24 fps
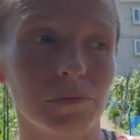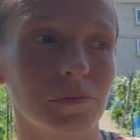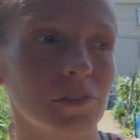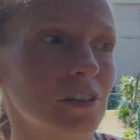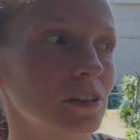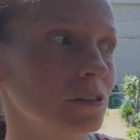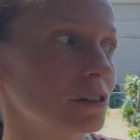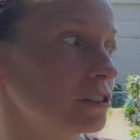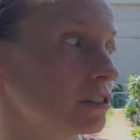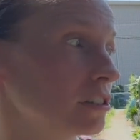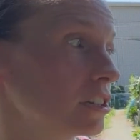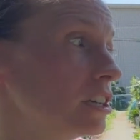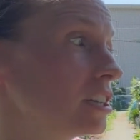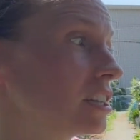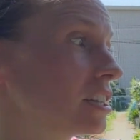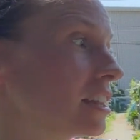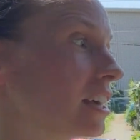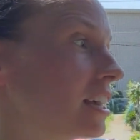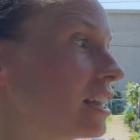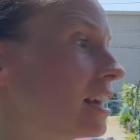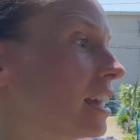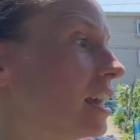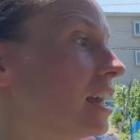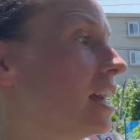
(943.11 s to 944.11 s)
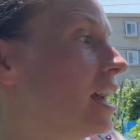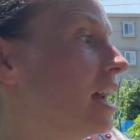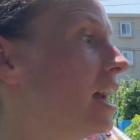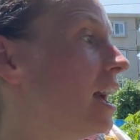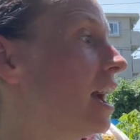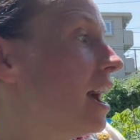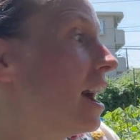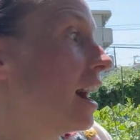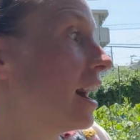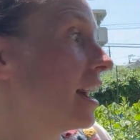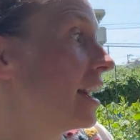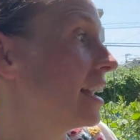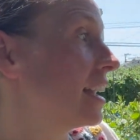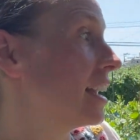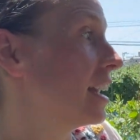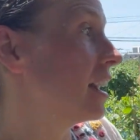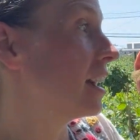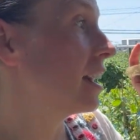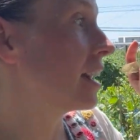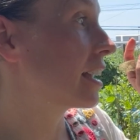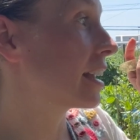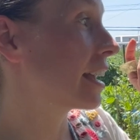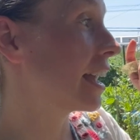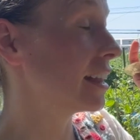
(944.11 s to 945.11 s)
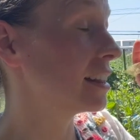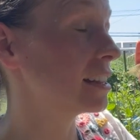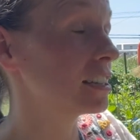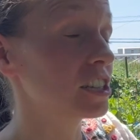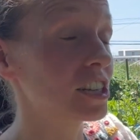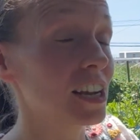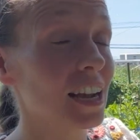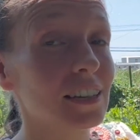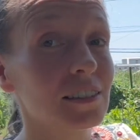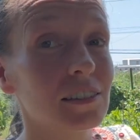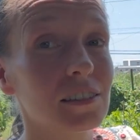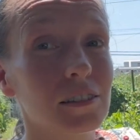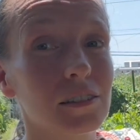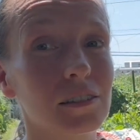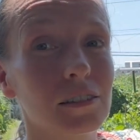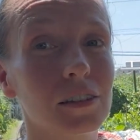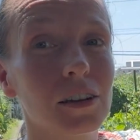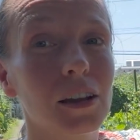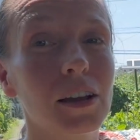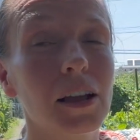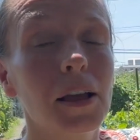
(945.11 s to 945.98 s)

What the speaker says: So it's good that I get the chance to